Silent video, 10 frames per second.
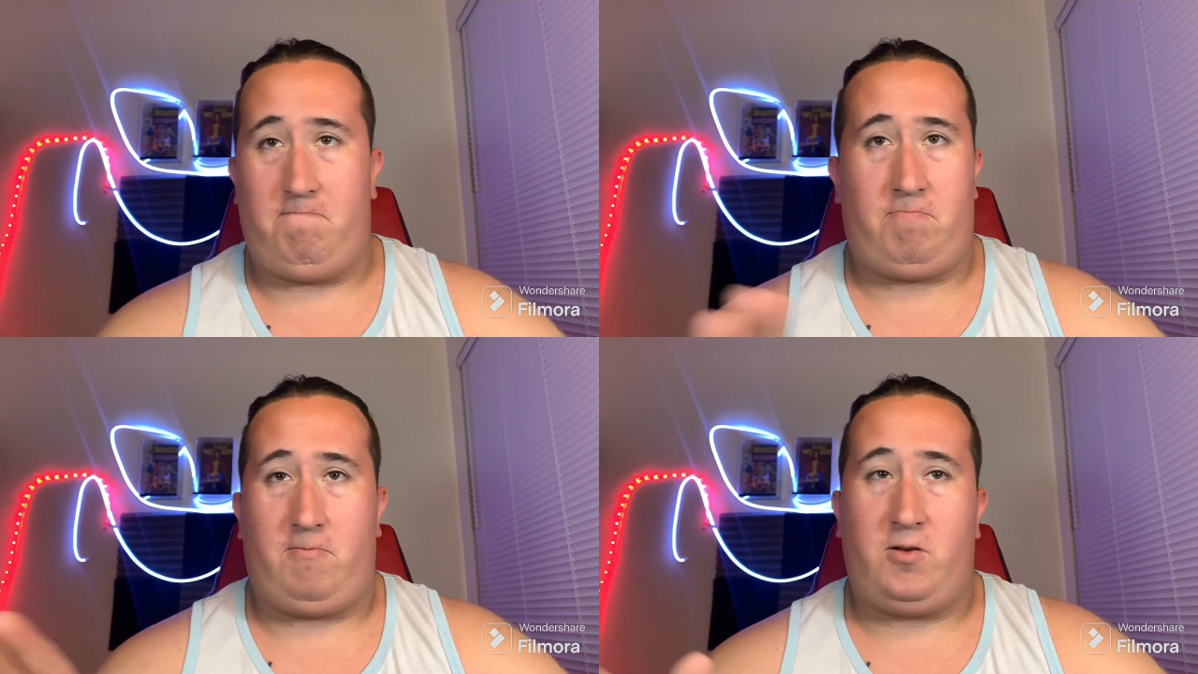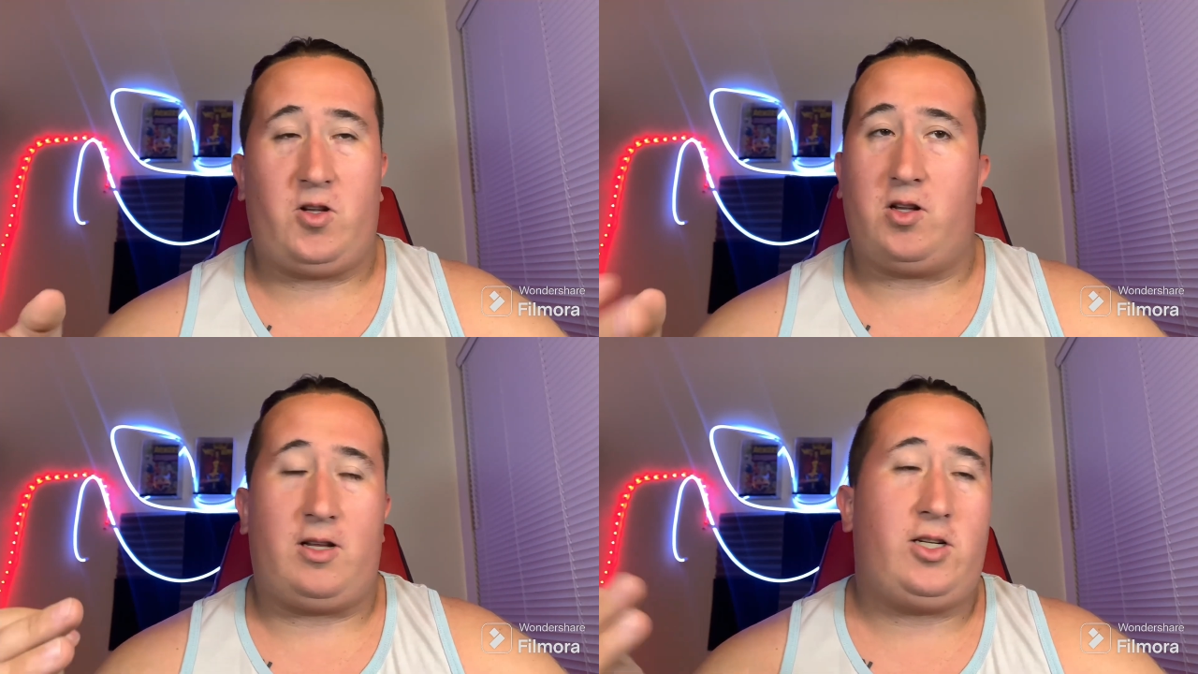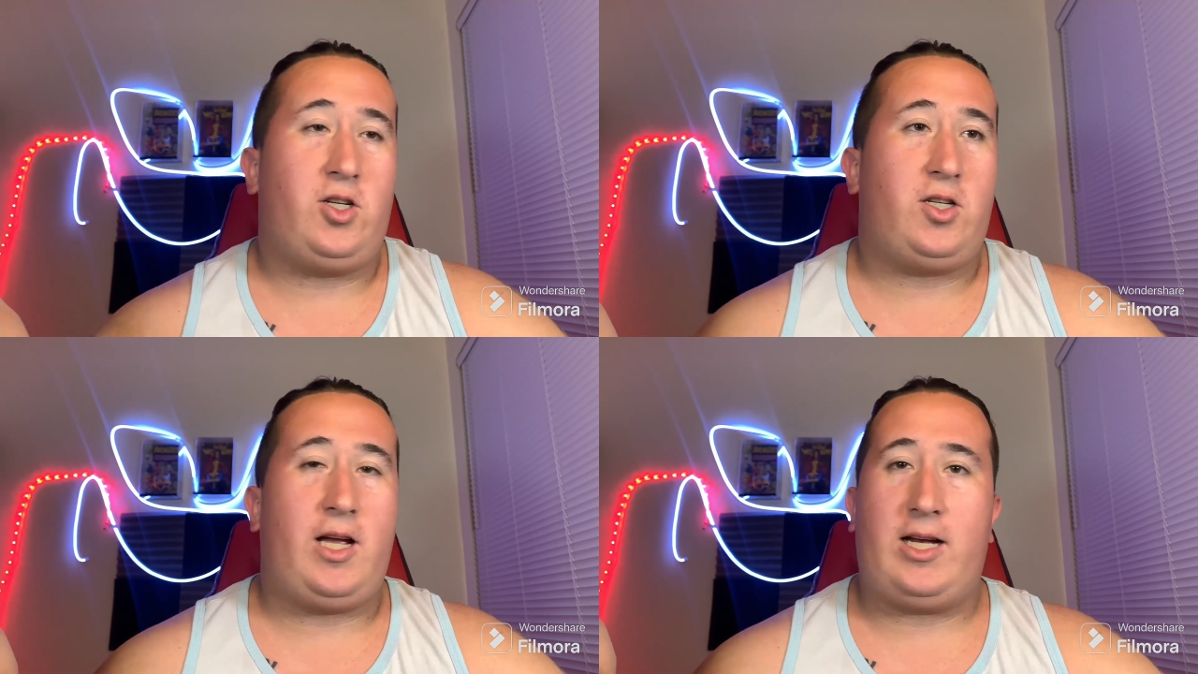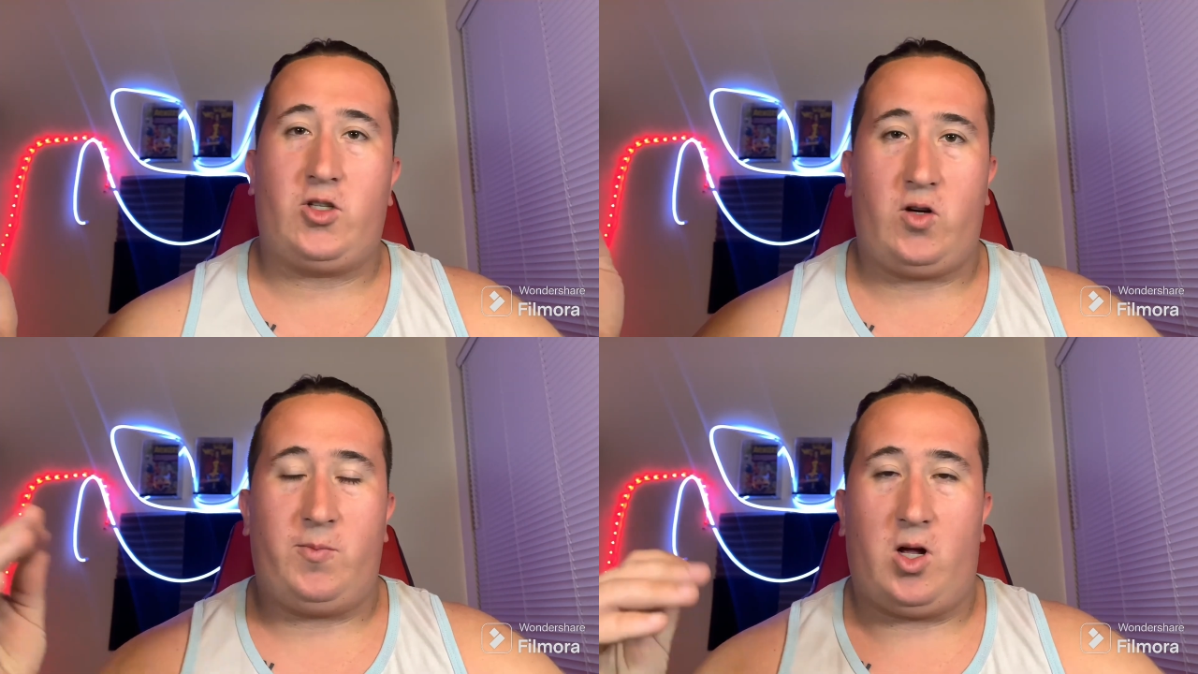Let's just say I
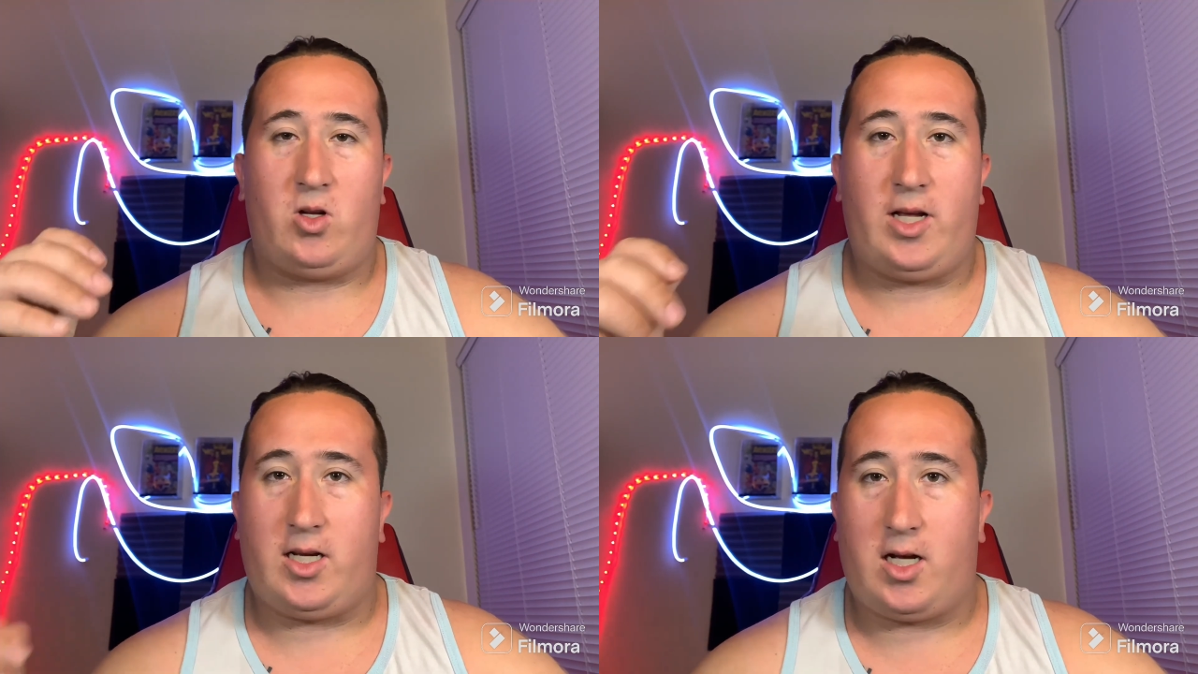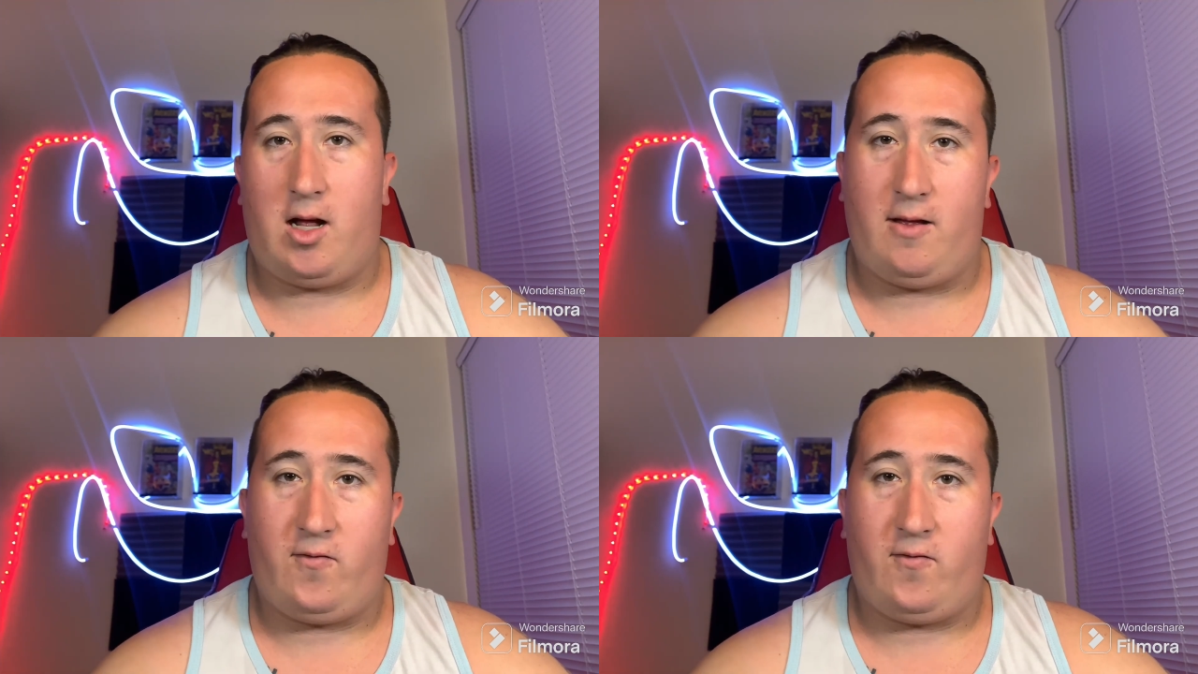stream all day Call of